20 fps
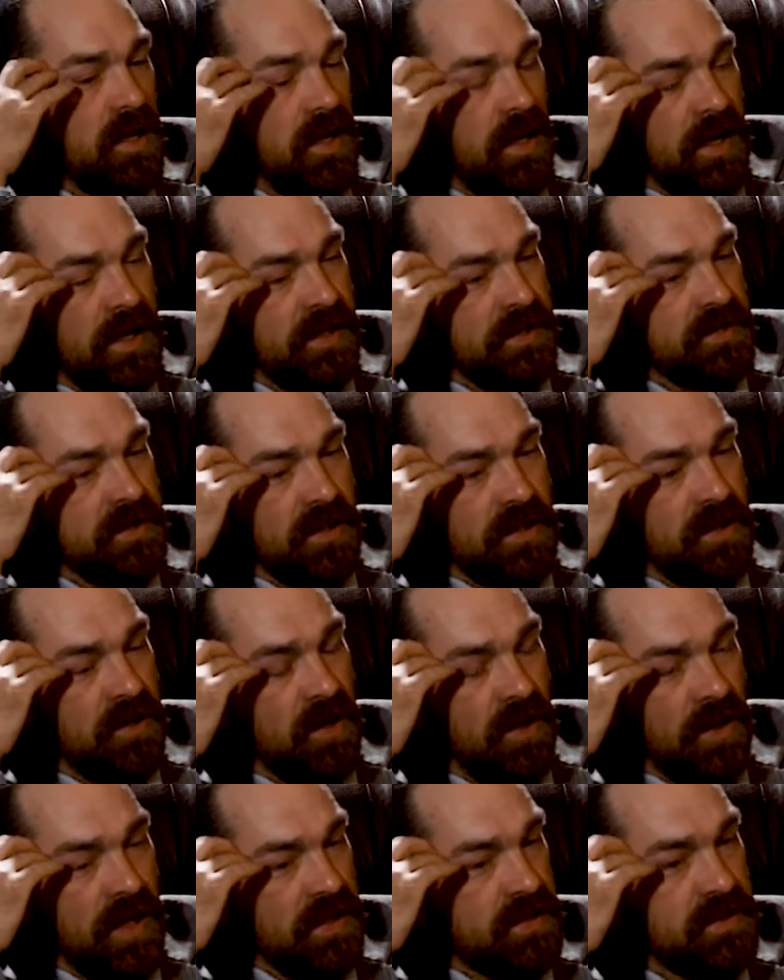And he said, you
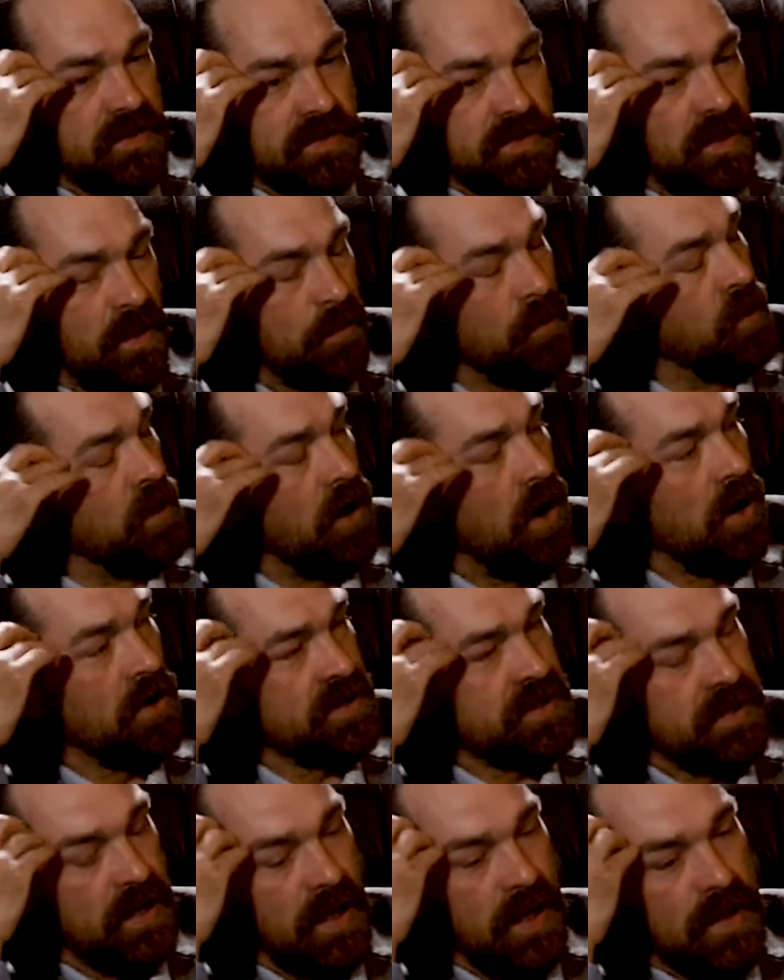know, that's something we all
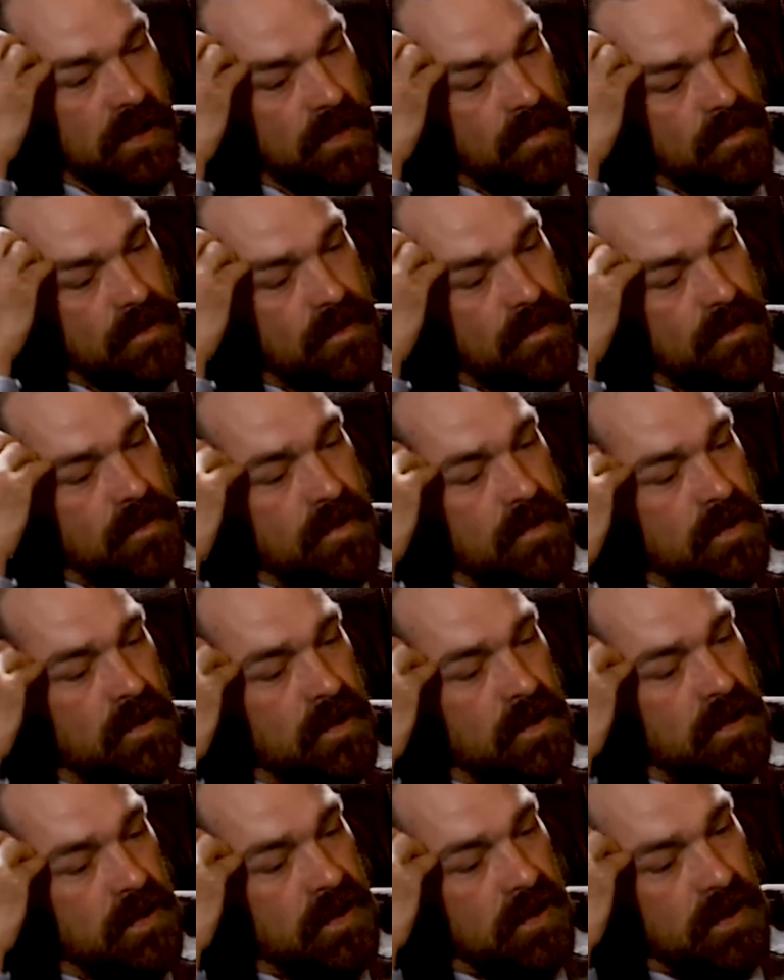say.
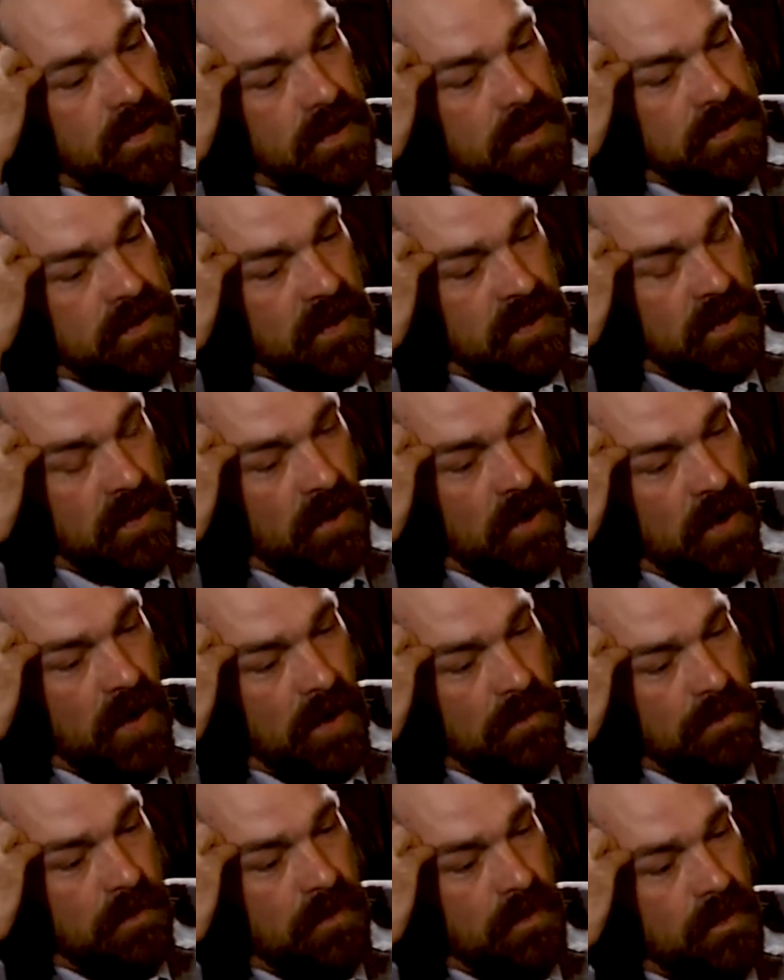He's like, you
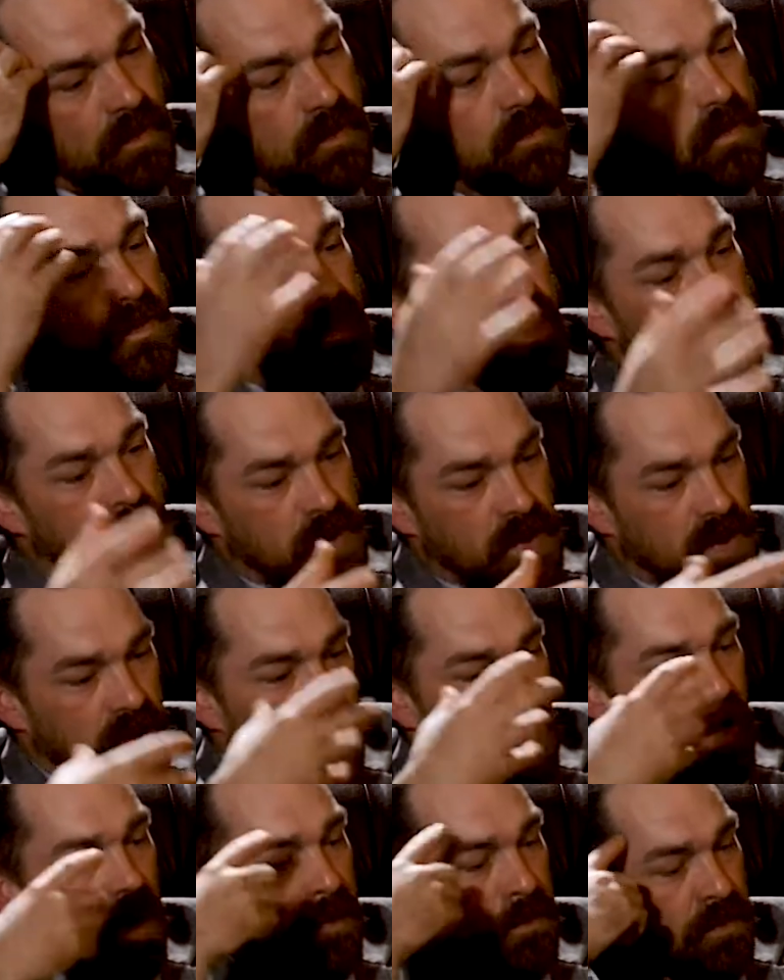know,
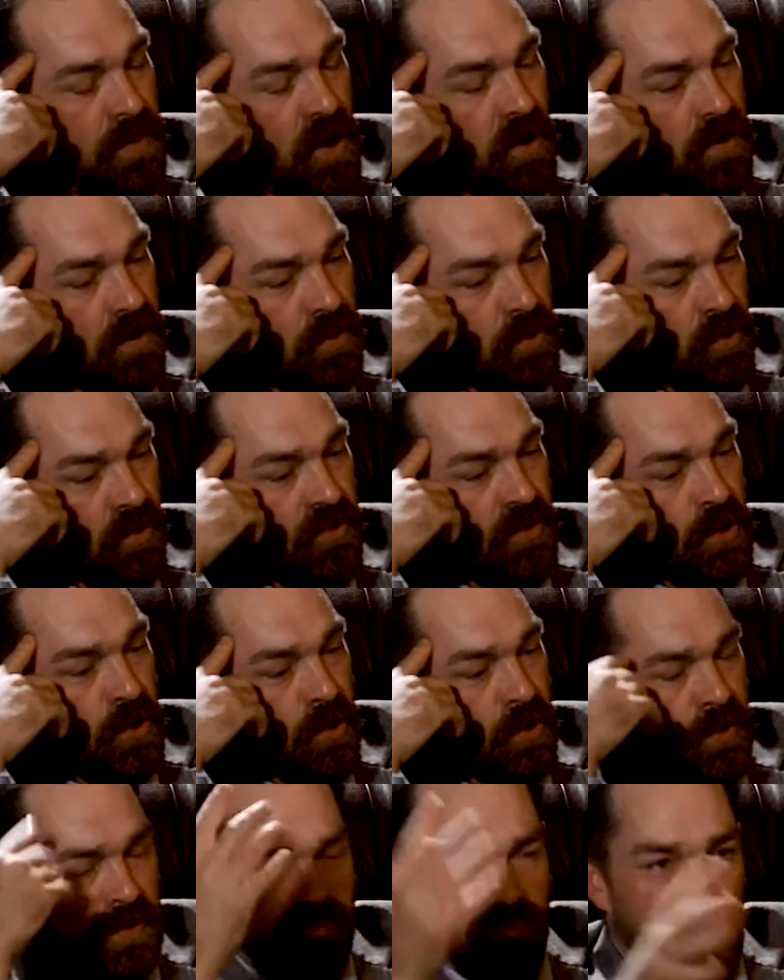I'm part of the
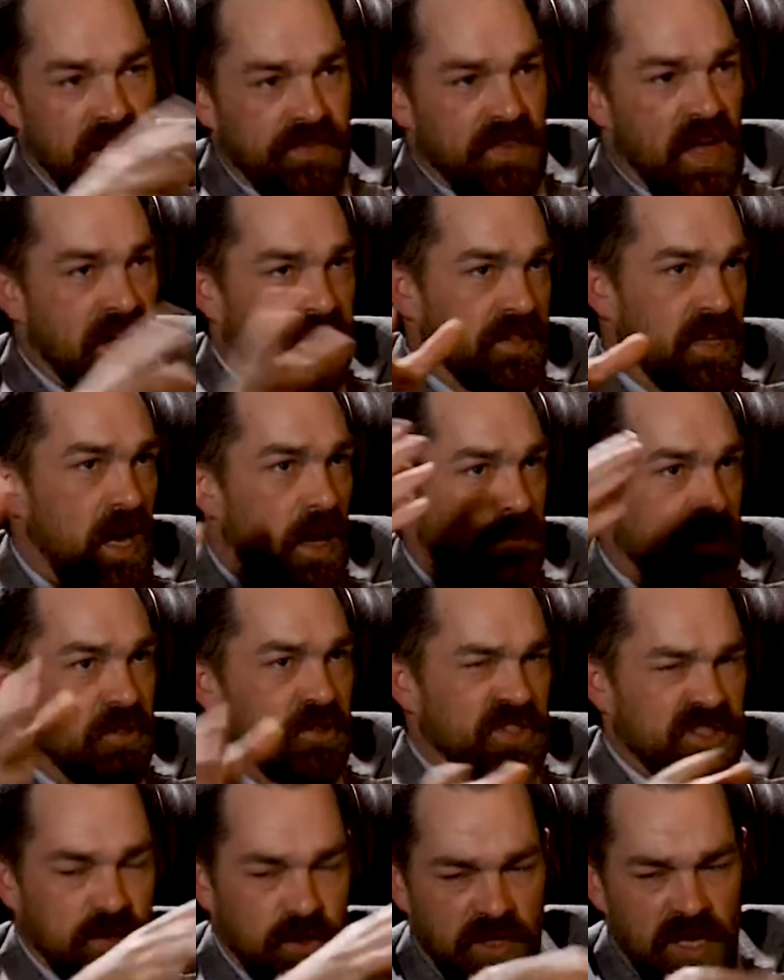review. At that time, he
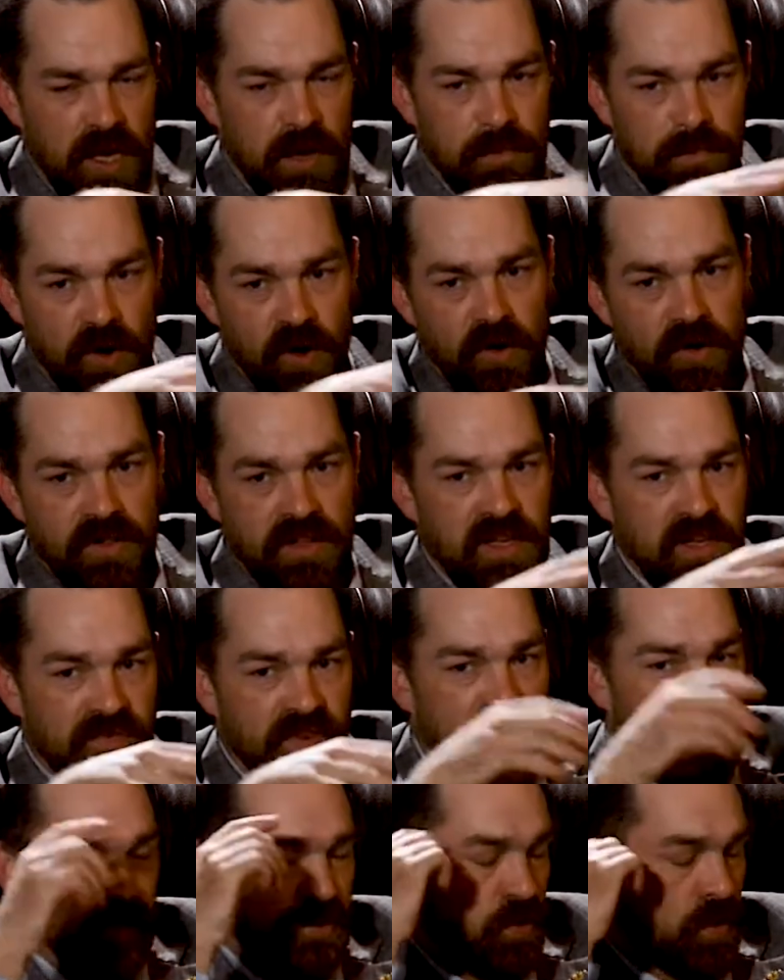was still kind of part of the
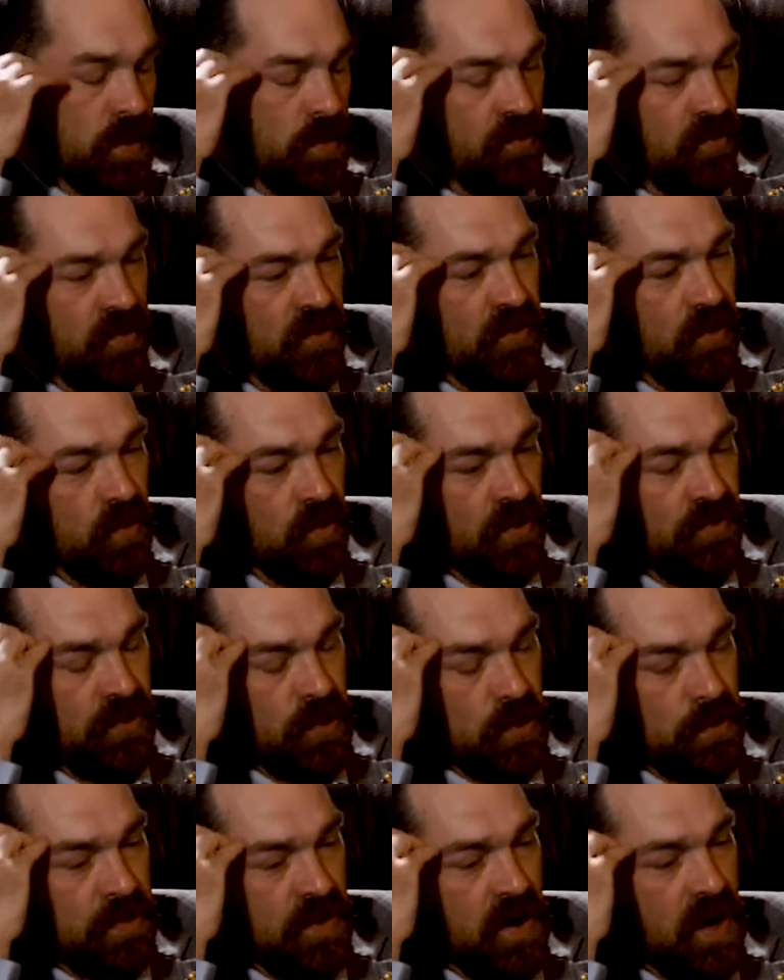advisory
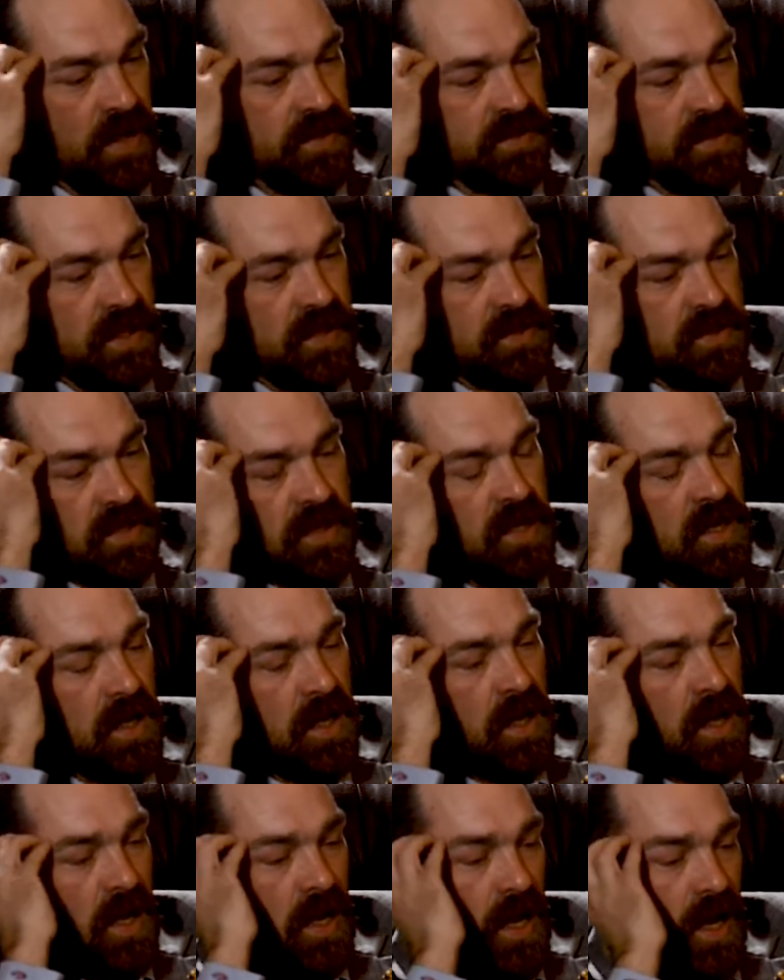review process.
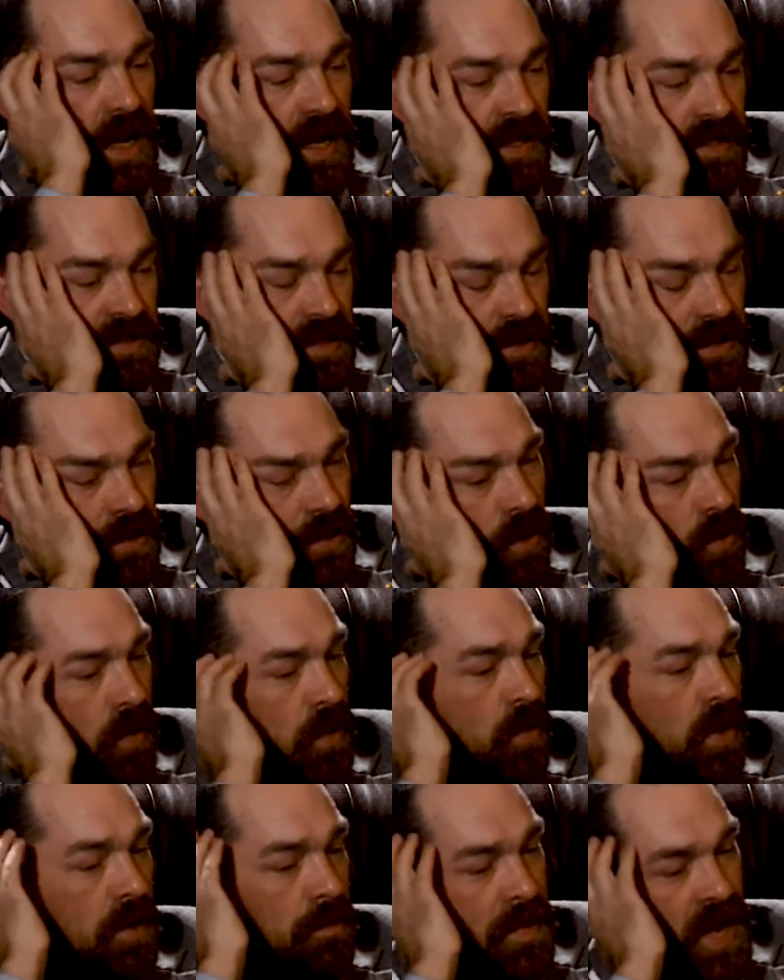And he said, you know, we
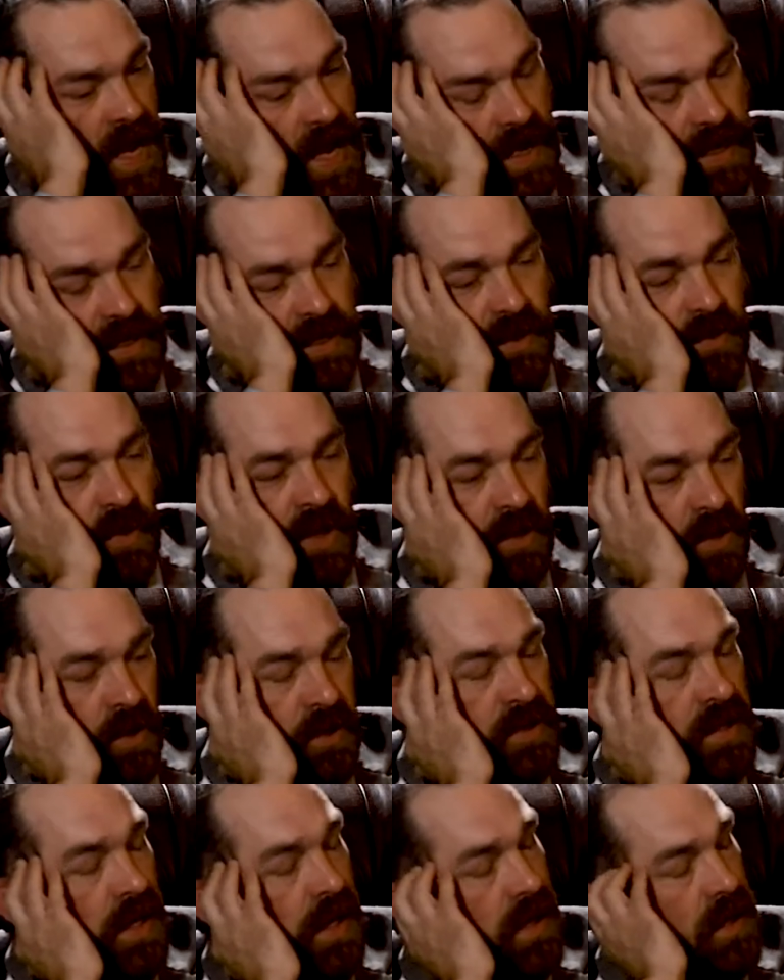went back and we
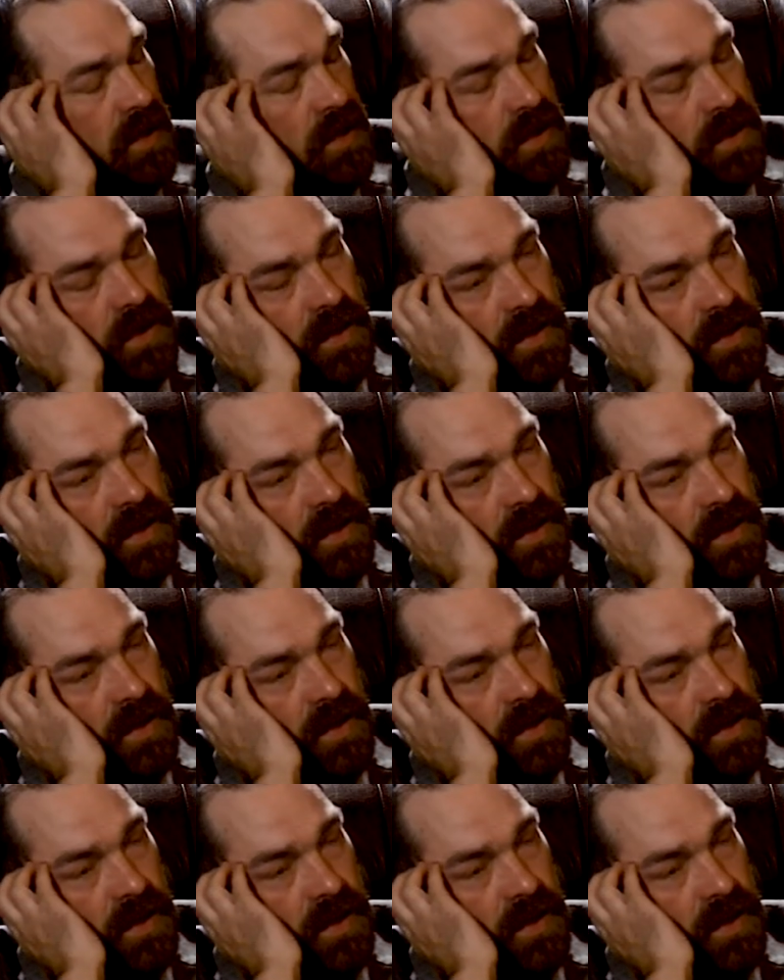looked at it.